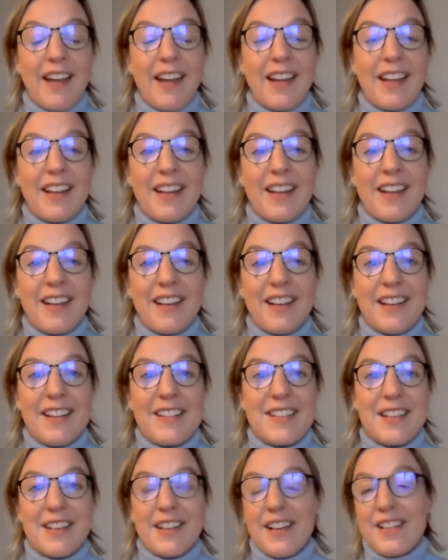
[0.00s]

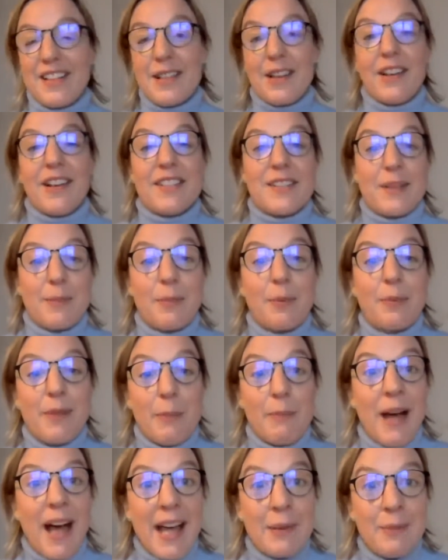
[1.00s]
is a
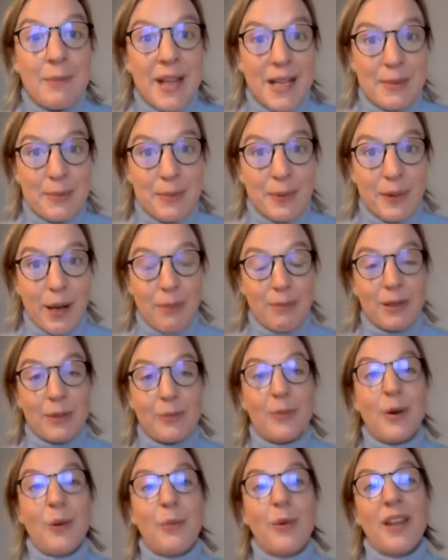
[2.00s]
man-made
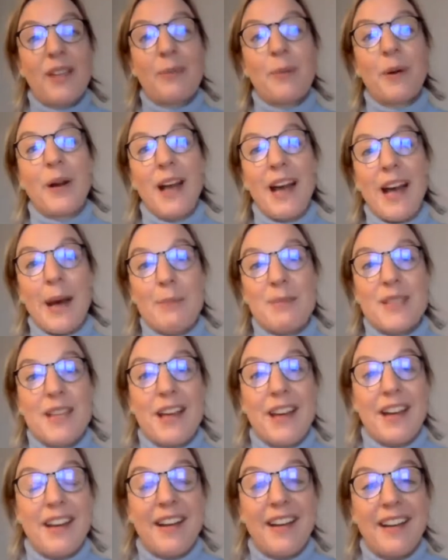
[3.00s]
problem with perhaps
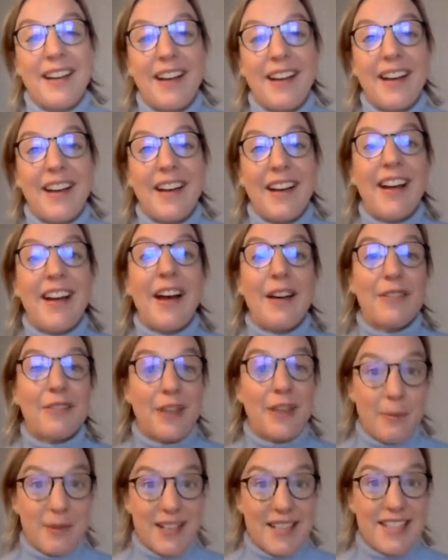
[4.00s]
a
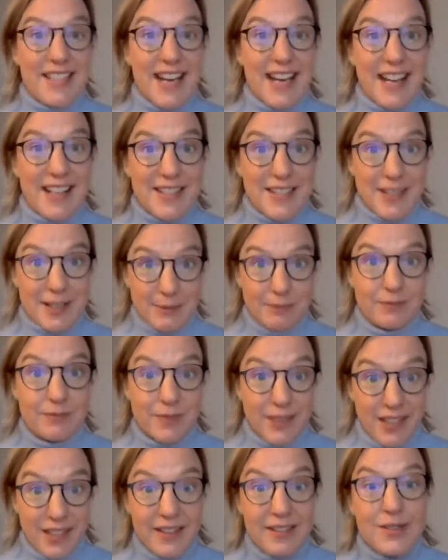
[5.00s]
feminist answer.
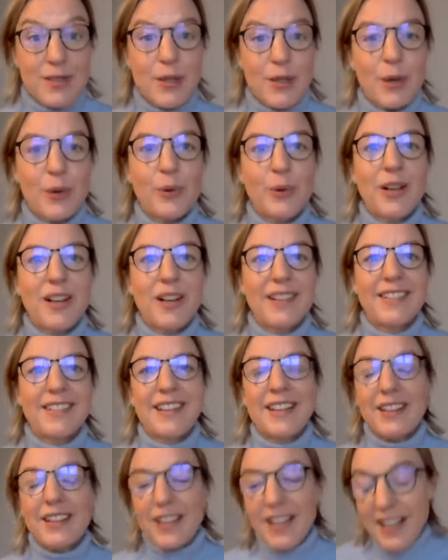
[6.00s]
Yeah, so
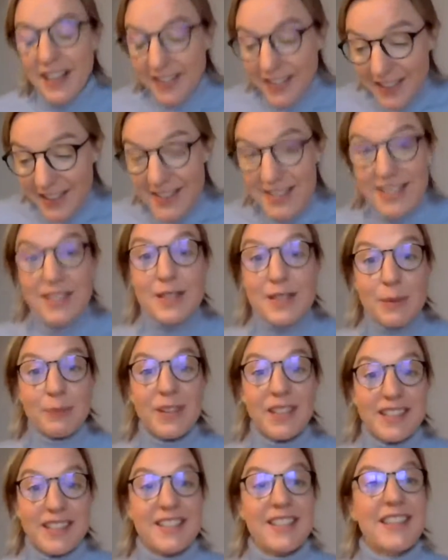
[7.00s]
this is
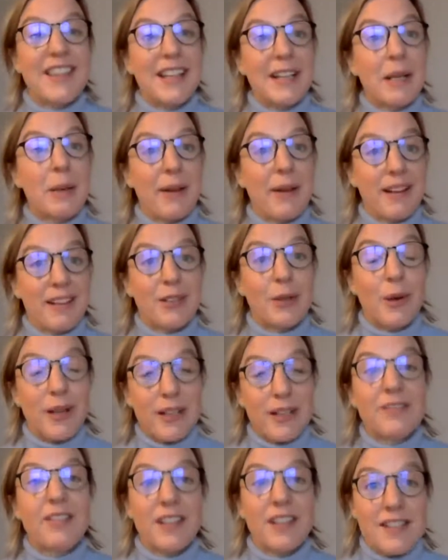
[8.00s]
something to think about
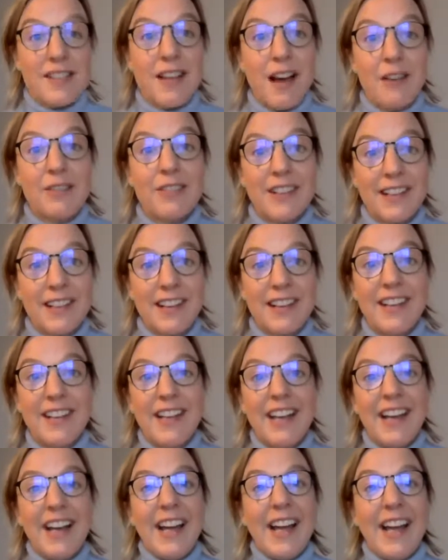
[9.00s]
quite philosophically.
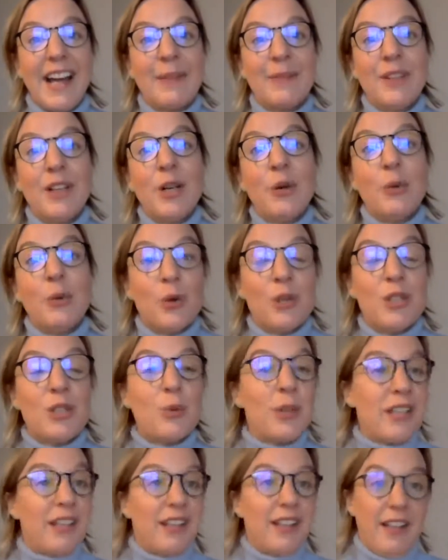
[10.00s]

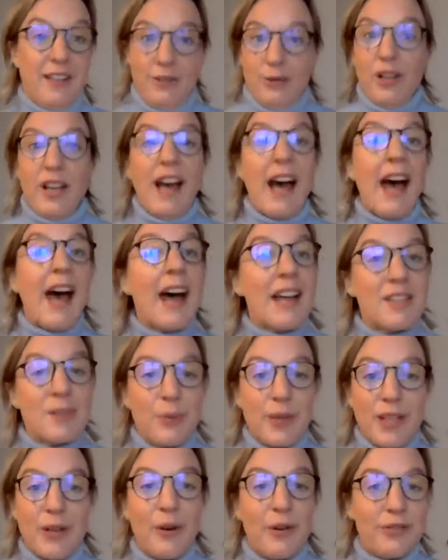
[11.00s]
Would we, had
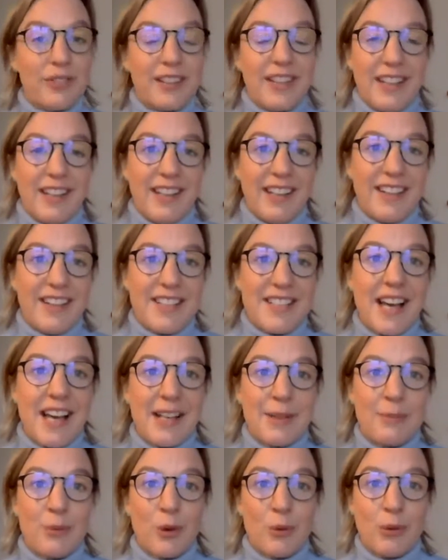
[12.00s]
we over the years
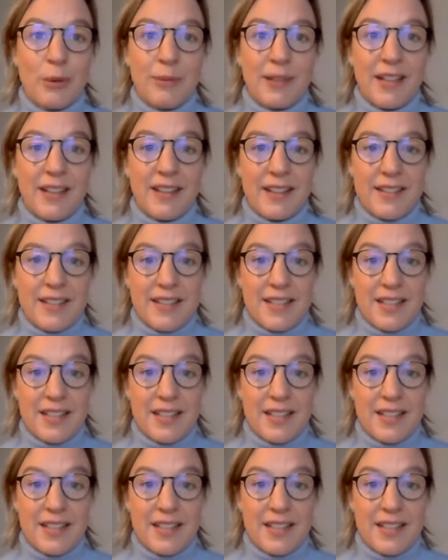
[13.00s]
had more women at the